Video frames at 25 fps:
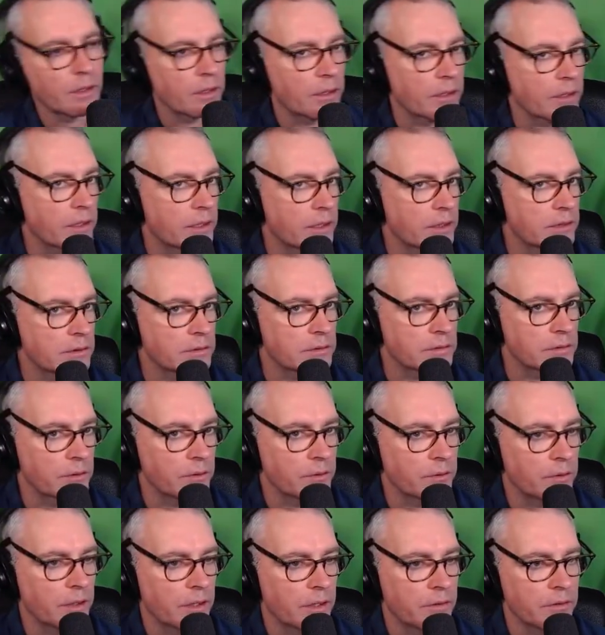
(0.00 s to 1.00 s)
okay,
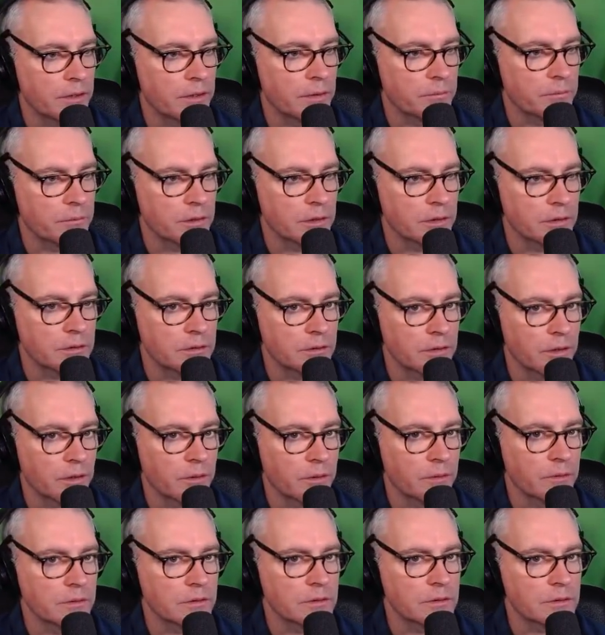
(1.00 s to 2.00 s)
so, and then I'm going to
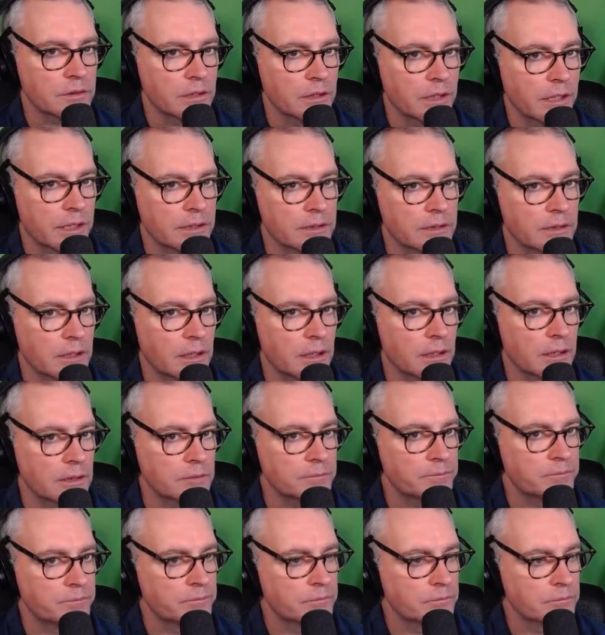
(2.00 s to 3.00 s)
go select color,
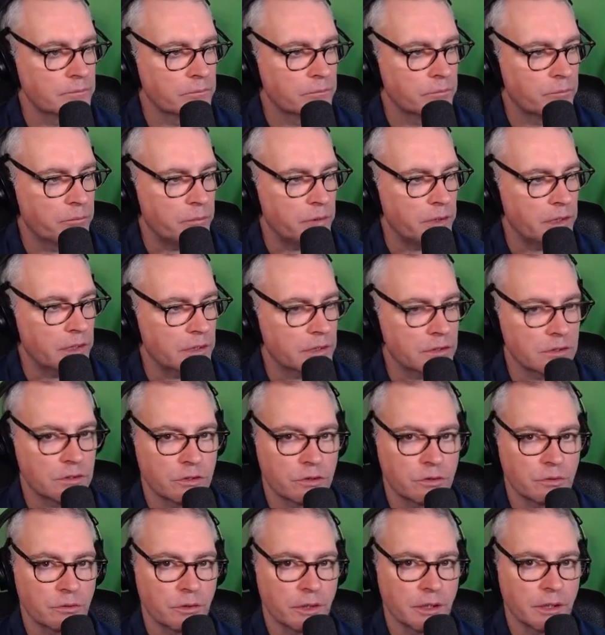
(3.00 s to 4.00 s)
pick
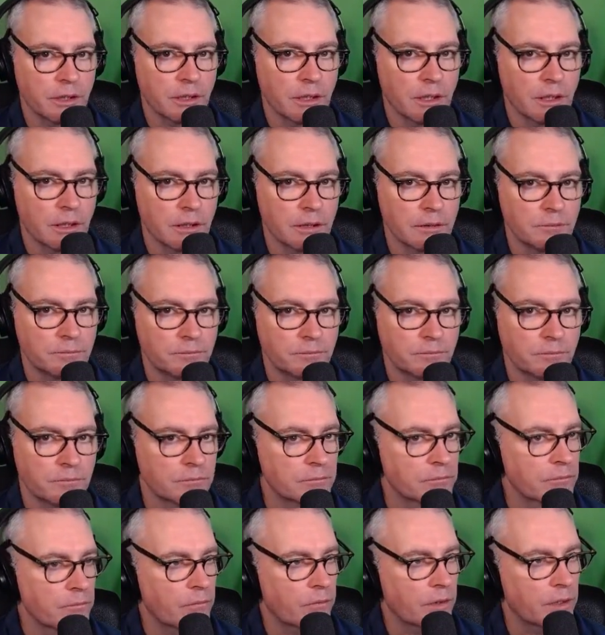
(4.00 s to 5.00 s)
screen color,
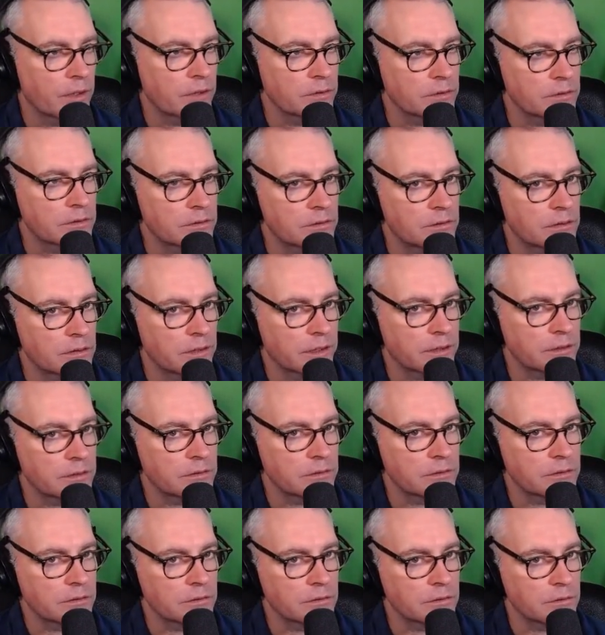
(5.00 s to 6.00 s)
and just
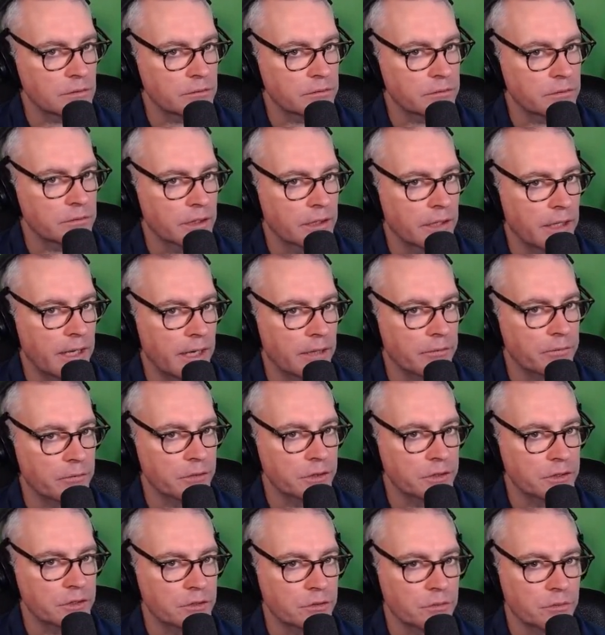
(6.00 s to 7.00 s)
select sort of an
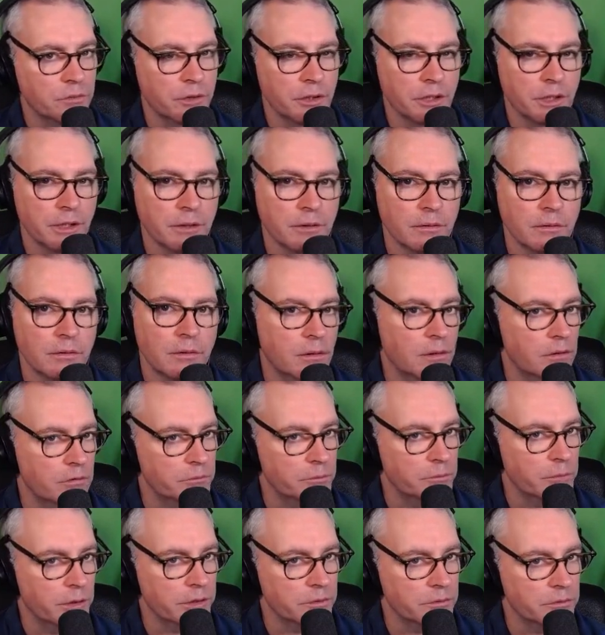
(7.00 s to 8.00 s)
average green
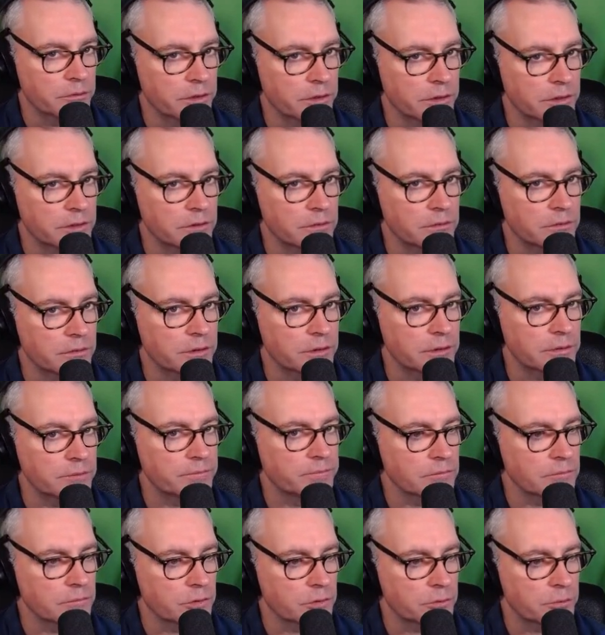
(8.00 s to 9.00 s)
of my green screen,
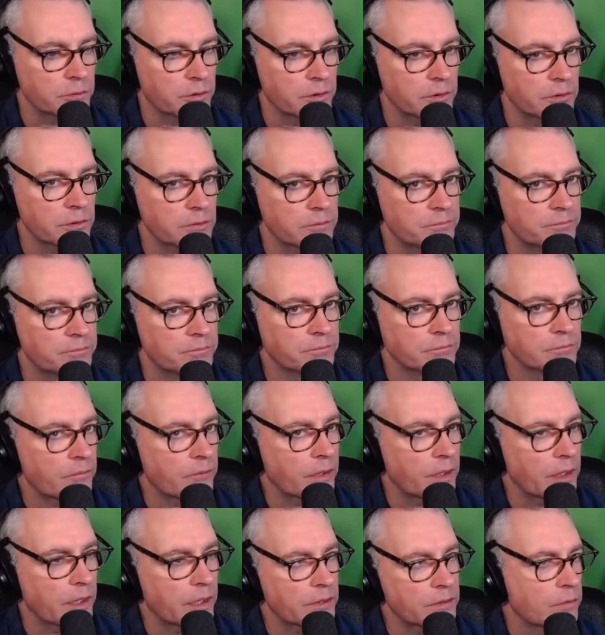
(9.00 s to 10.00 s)
looks pretty good,
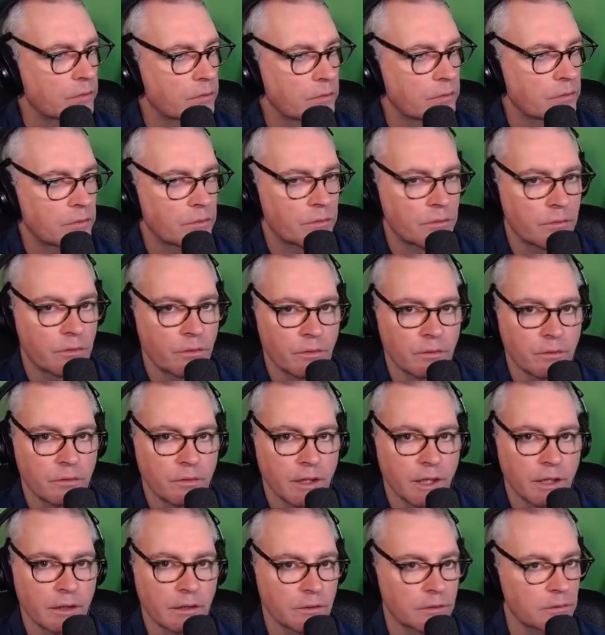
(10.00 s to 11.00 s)
okay, turn
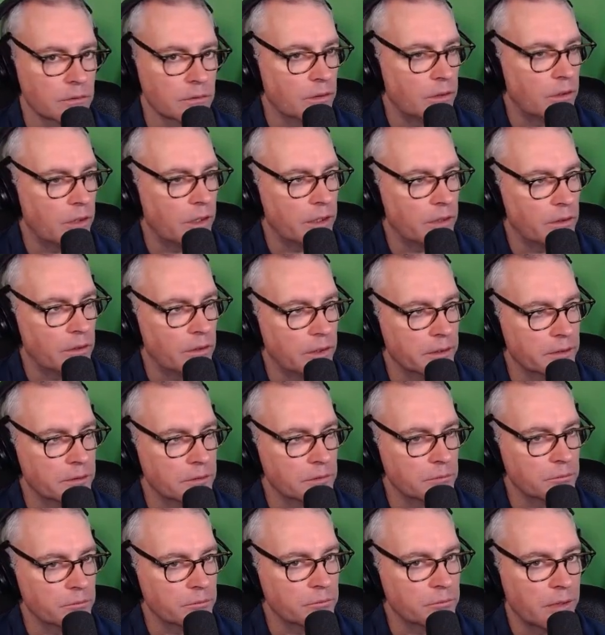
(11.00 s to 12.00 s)
that little eye icon